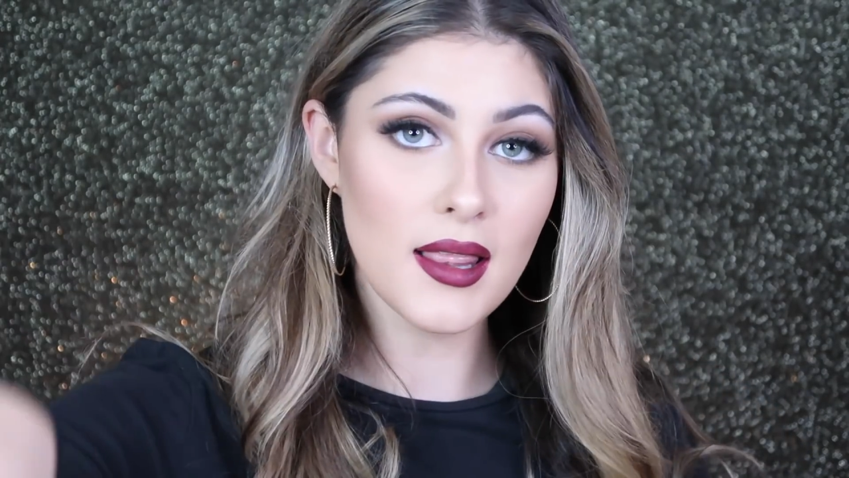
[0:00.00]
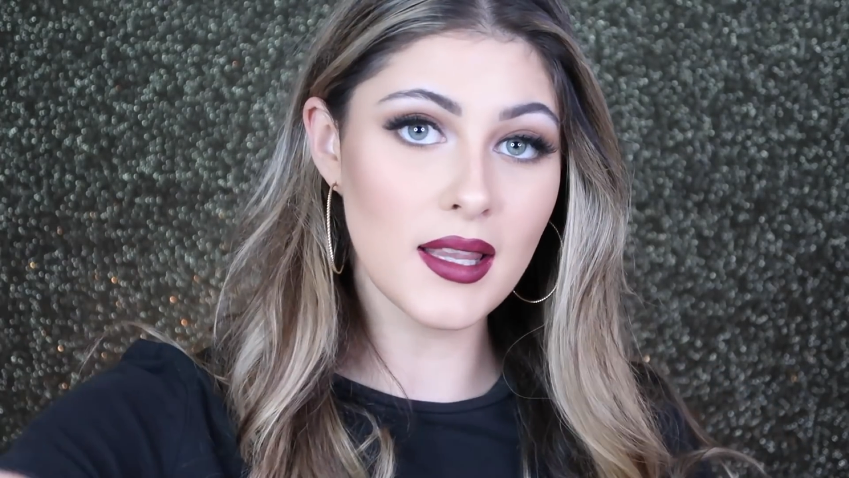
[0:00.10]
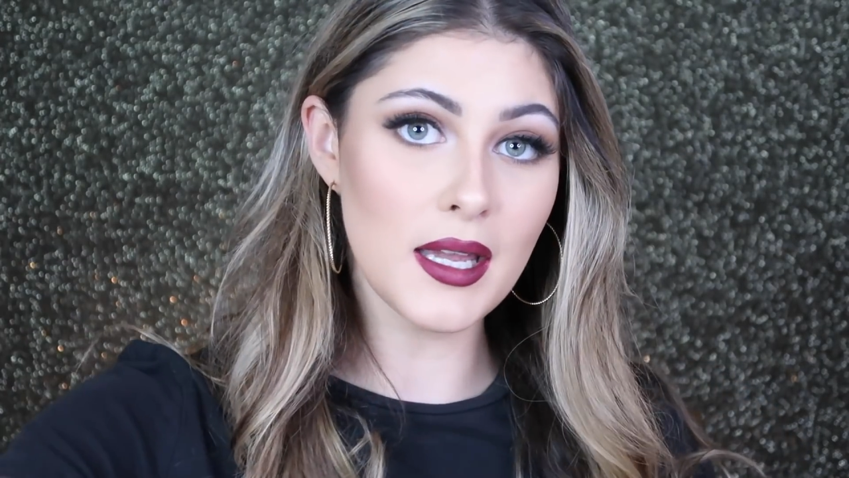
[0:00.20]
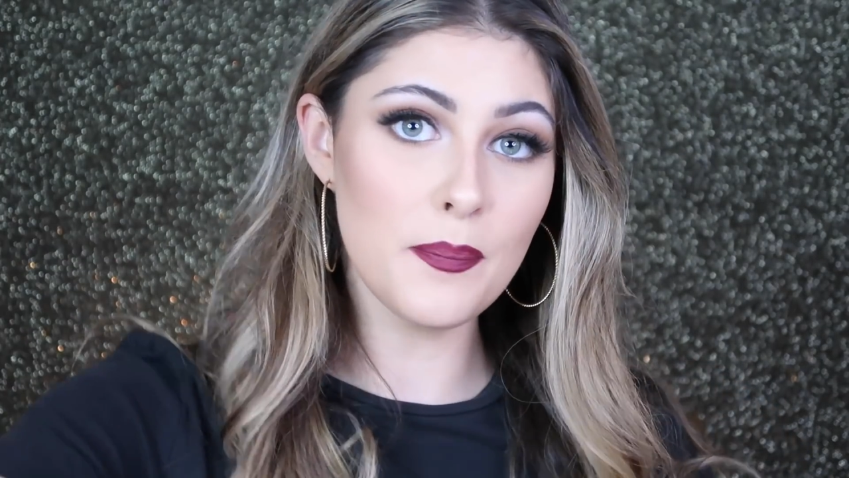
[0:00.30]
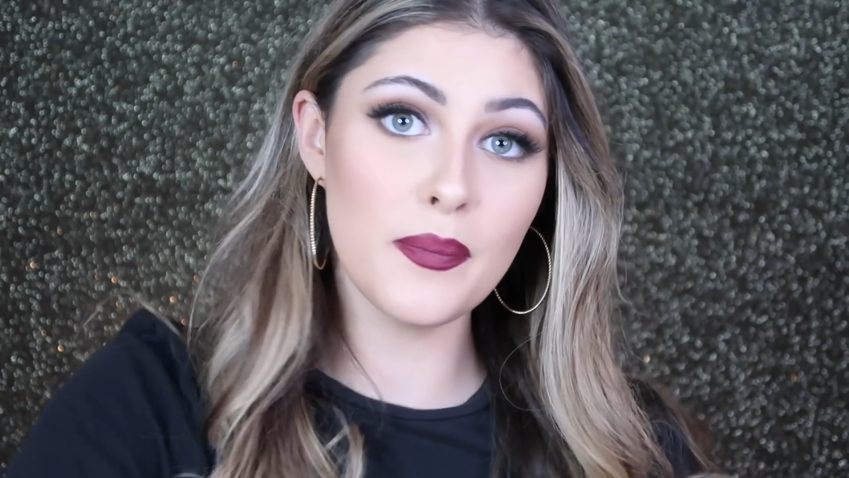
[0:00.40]

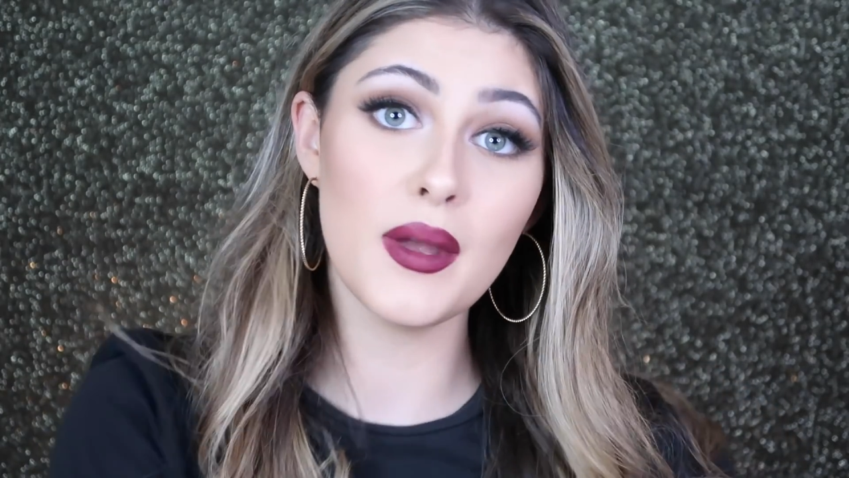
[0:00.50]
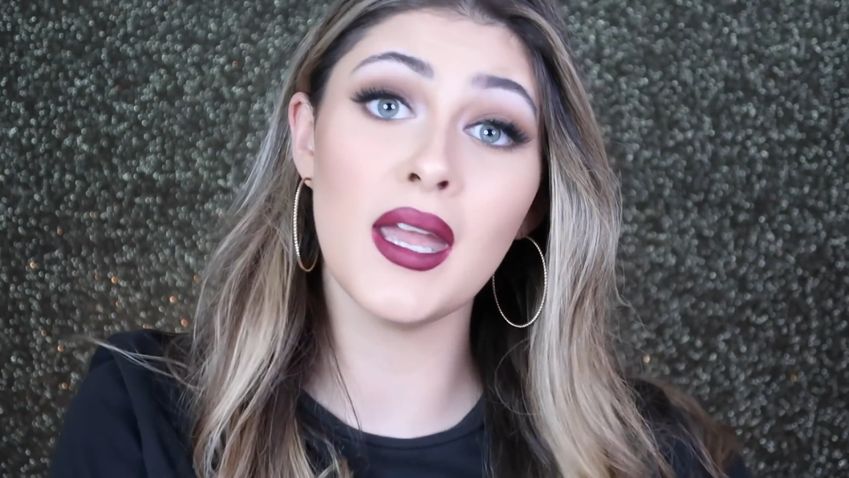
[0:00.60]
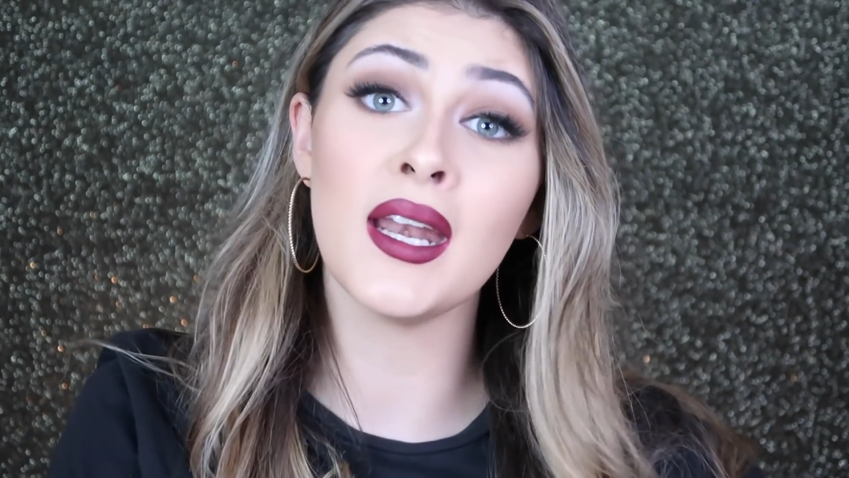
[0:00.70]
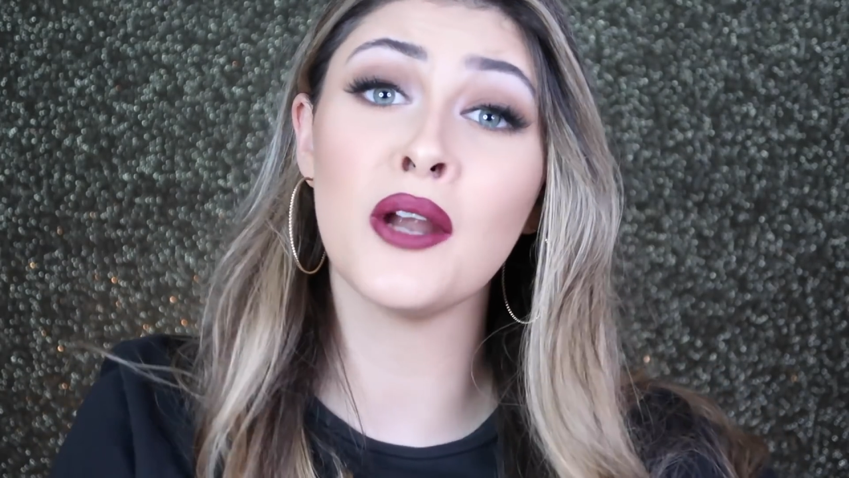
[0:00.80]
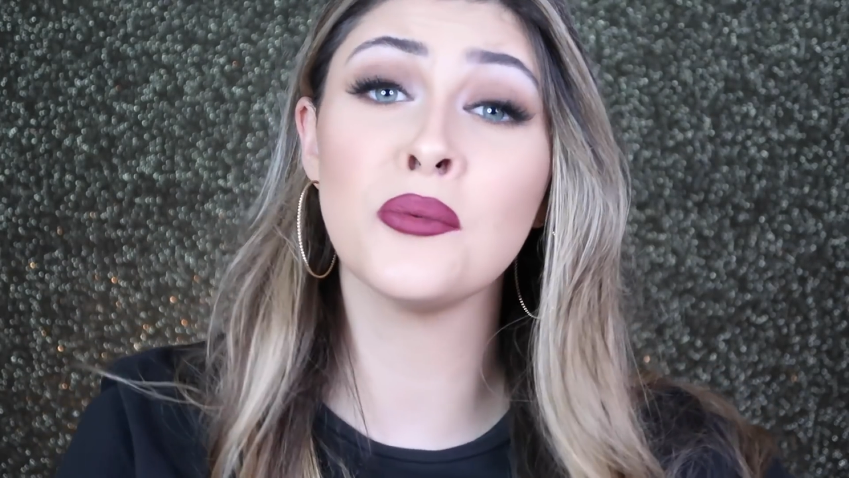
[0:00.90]
lip,
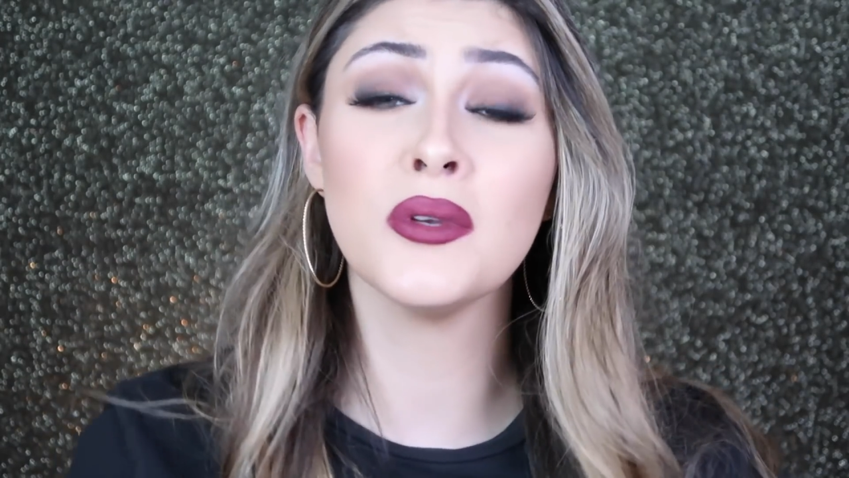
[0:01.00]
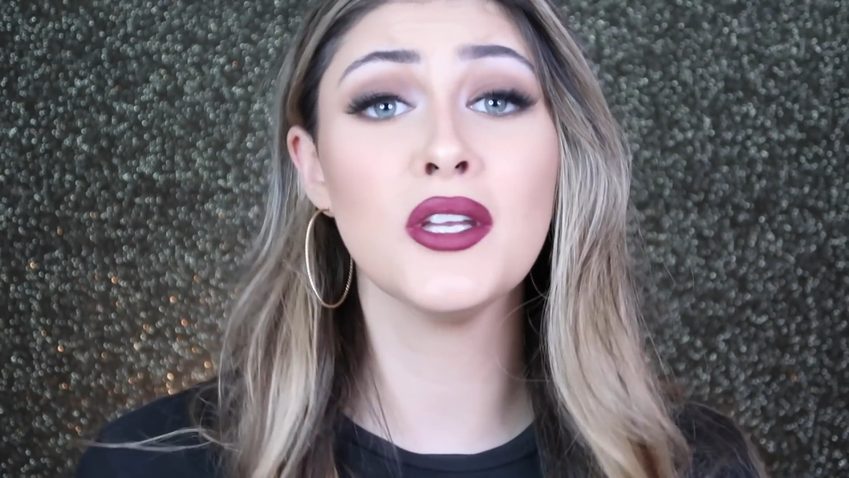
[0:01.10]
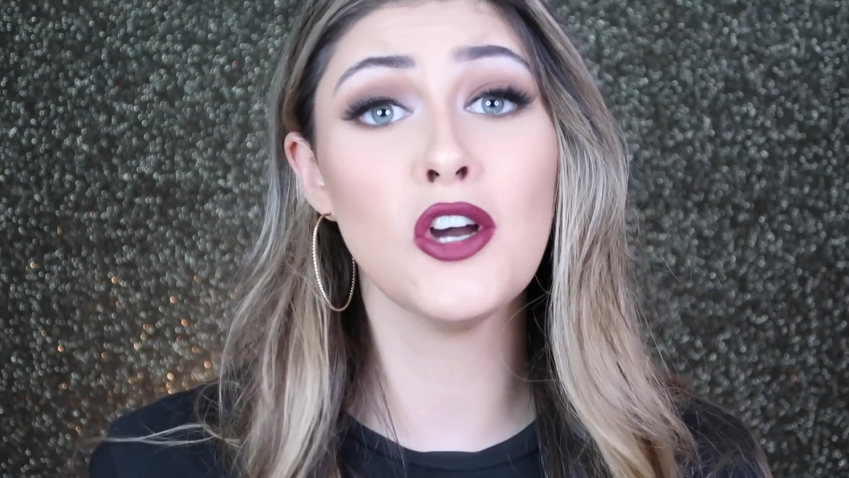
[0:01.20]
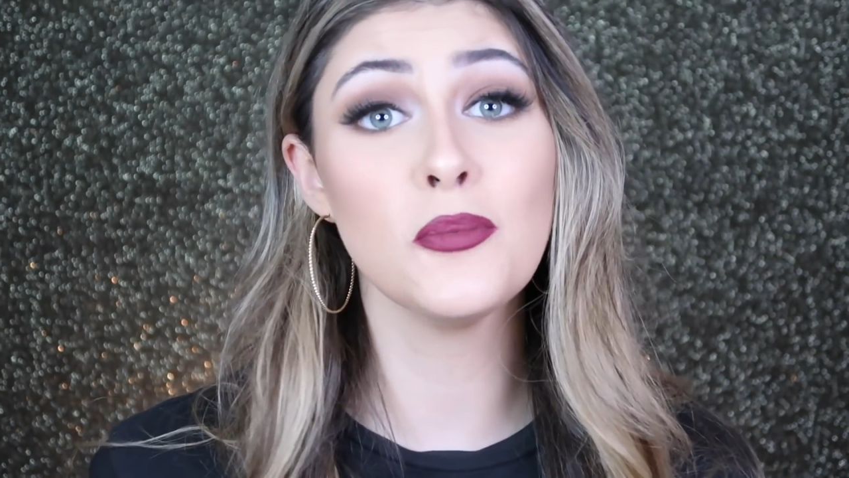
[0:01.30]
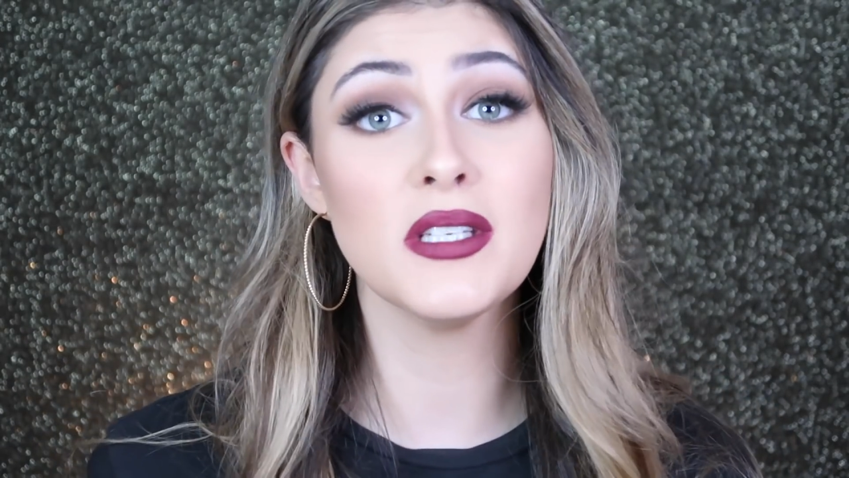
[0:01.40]
and I
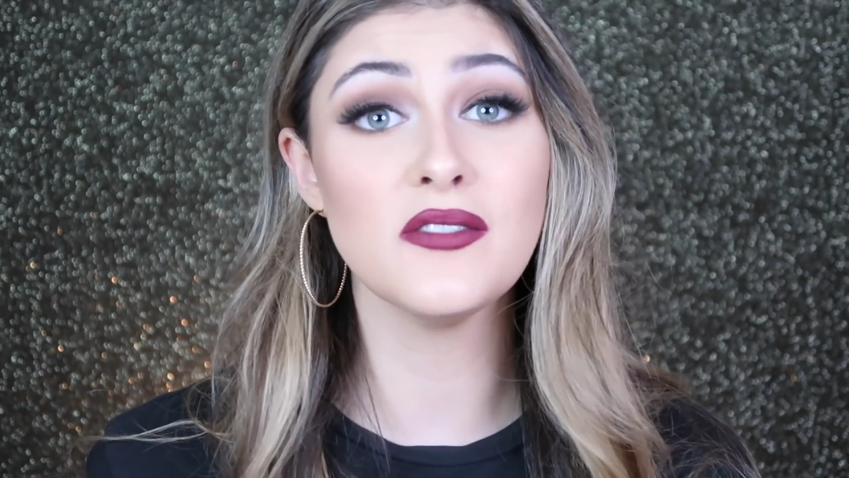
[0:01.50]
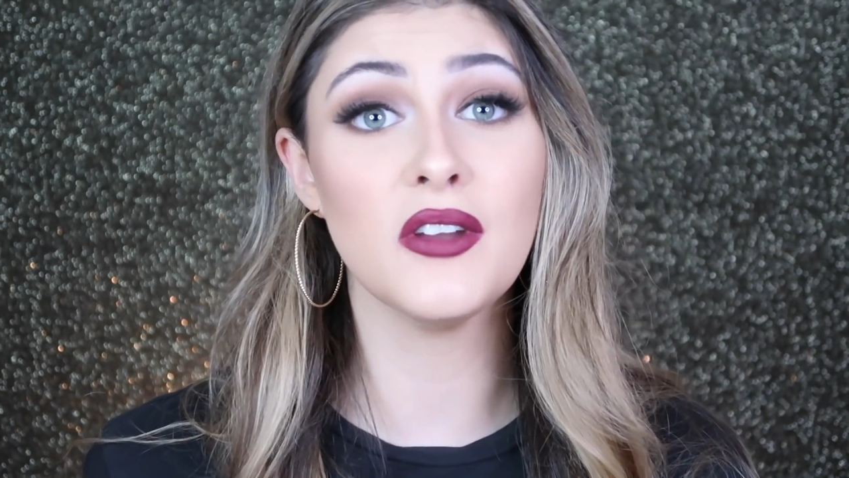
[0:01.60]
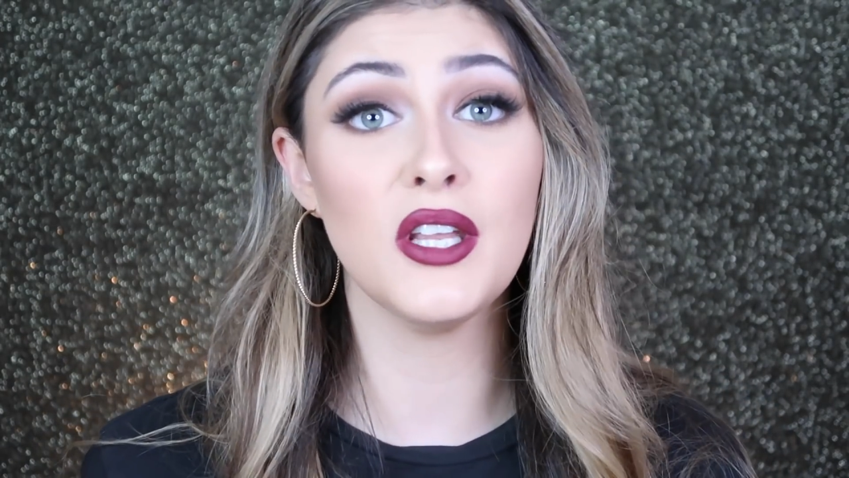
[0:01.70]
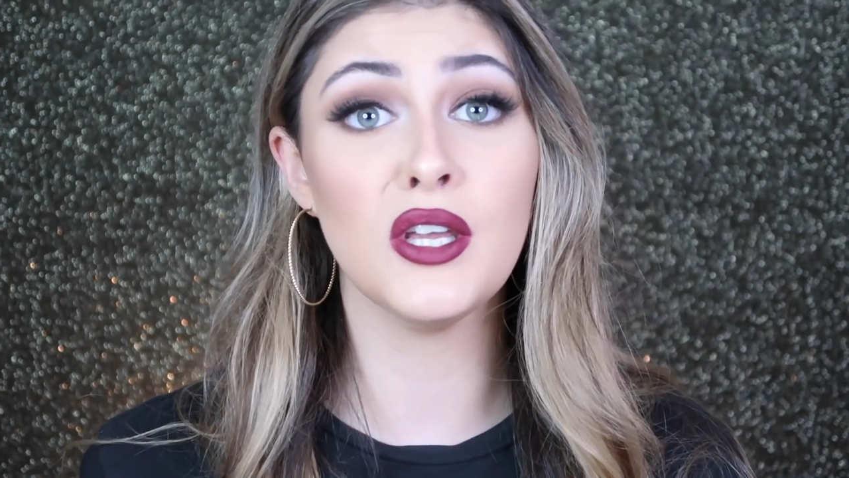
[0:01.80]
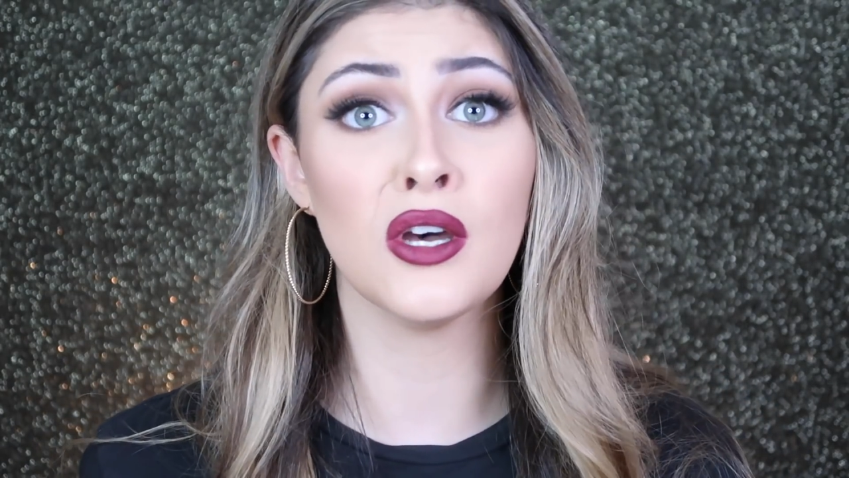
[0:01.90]
really hope this
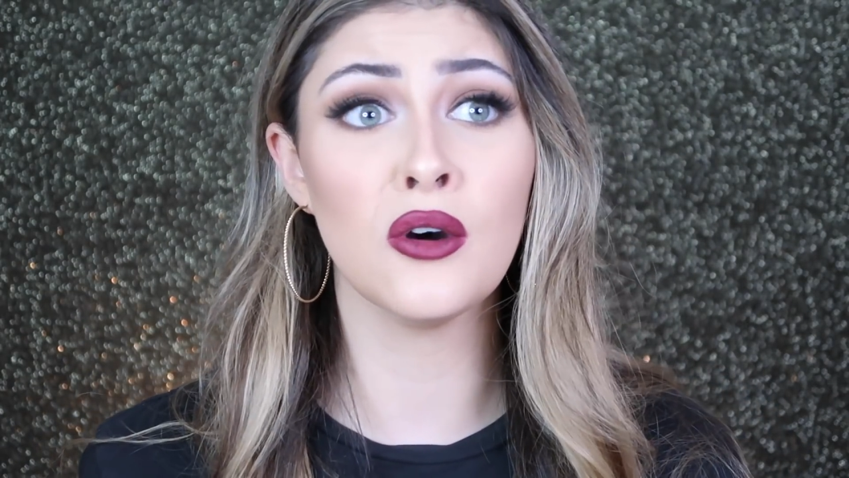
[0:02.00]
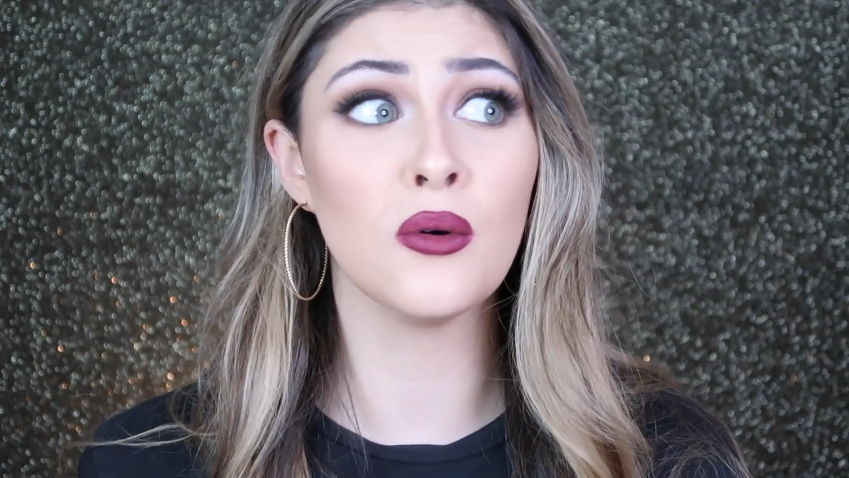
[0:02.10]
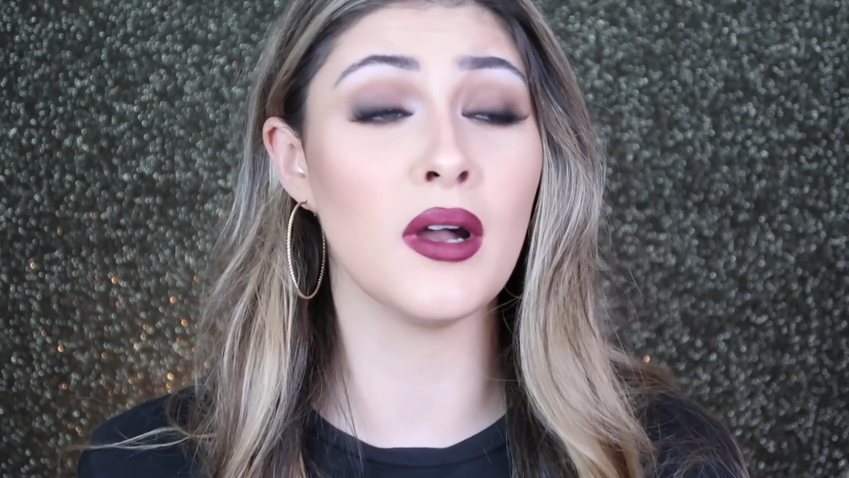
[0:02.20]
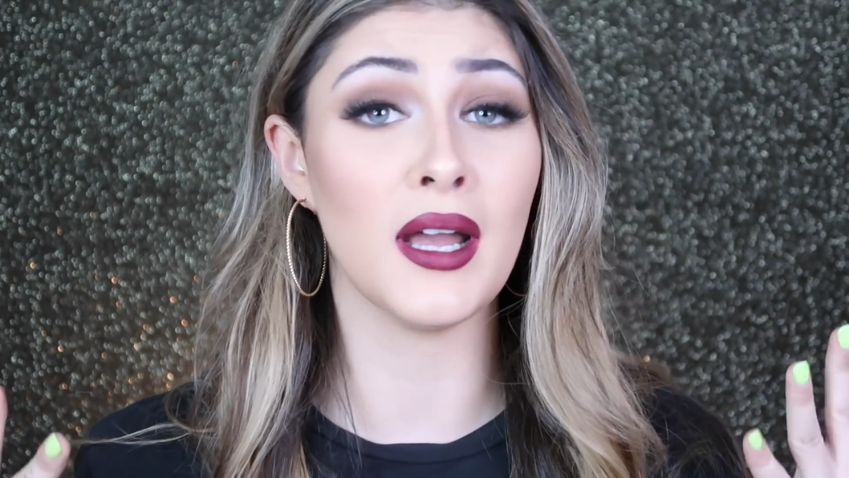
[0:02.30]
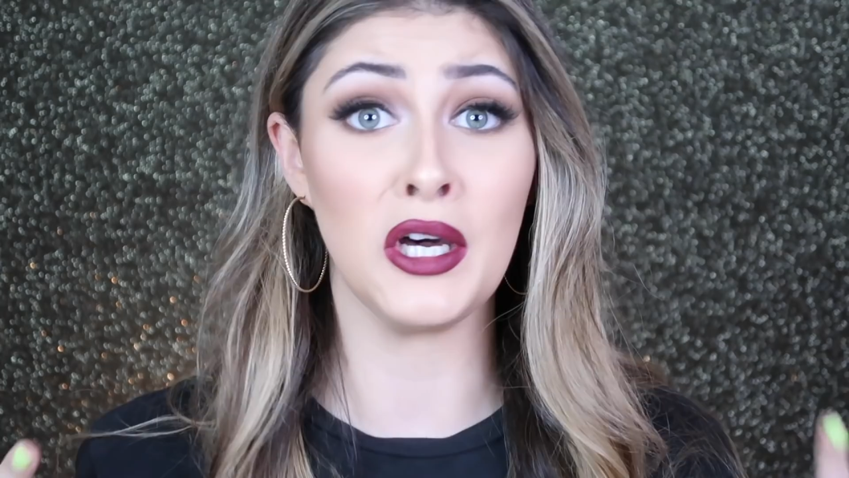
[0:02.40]
video